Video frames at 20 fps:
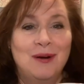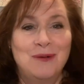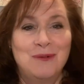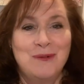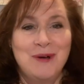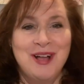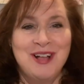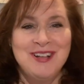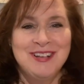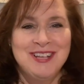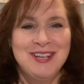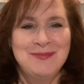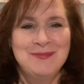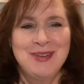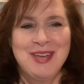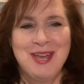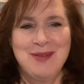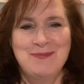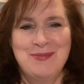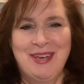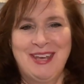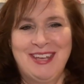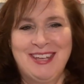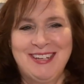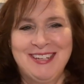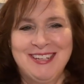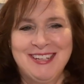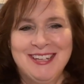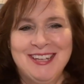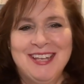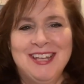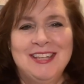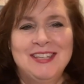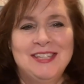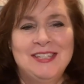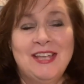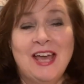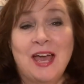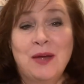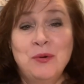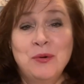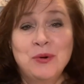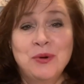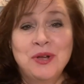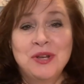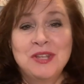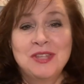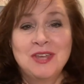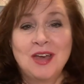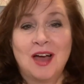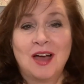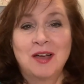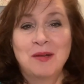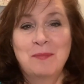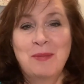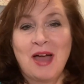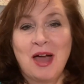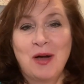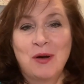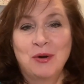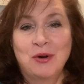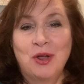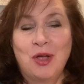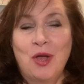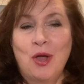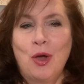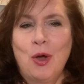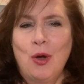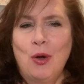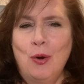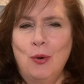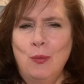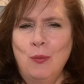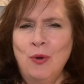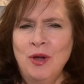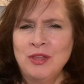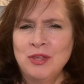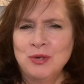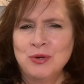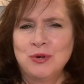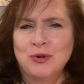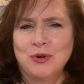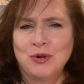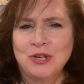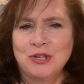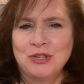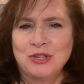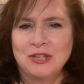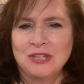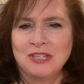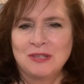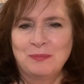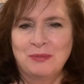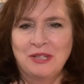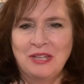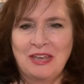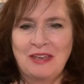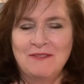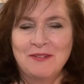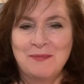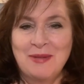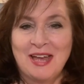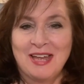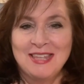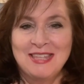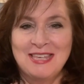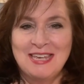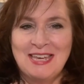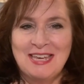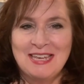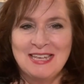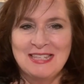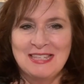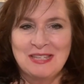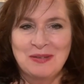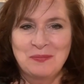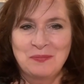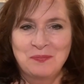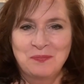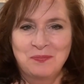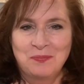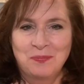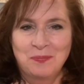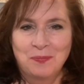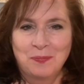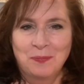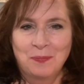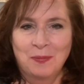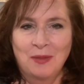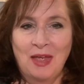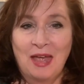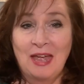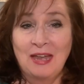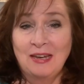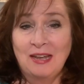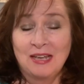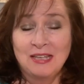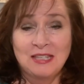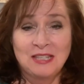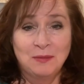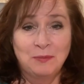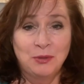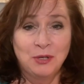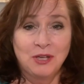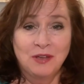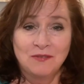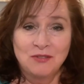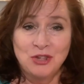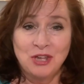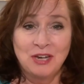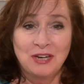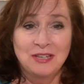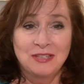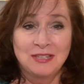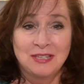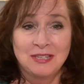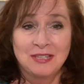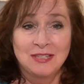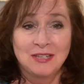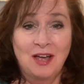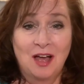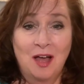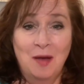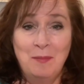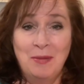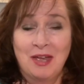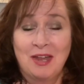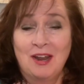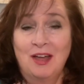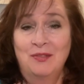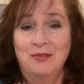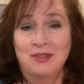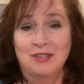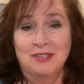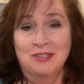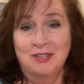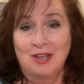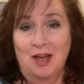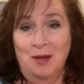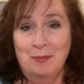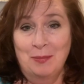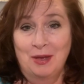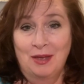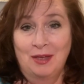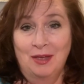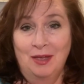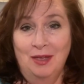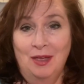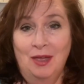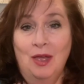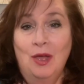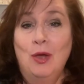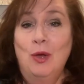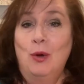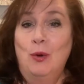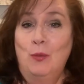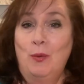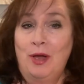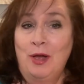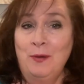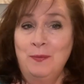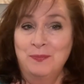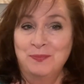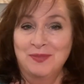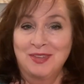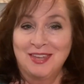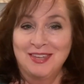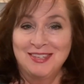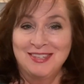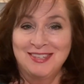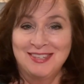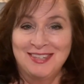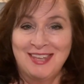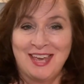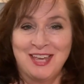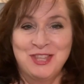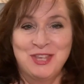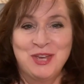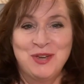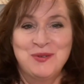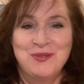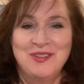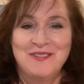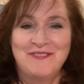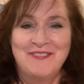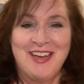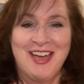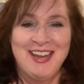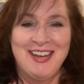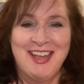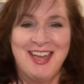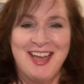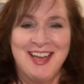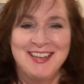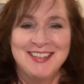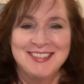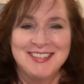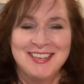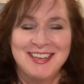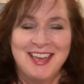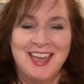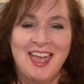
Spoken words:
Welcome, come in. Today we're going to talk about what do Christians believe about deism, and does the book of Genesis comment on this topic? Well, stay tuned to find out.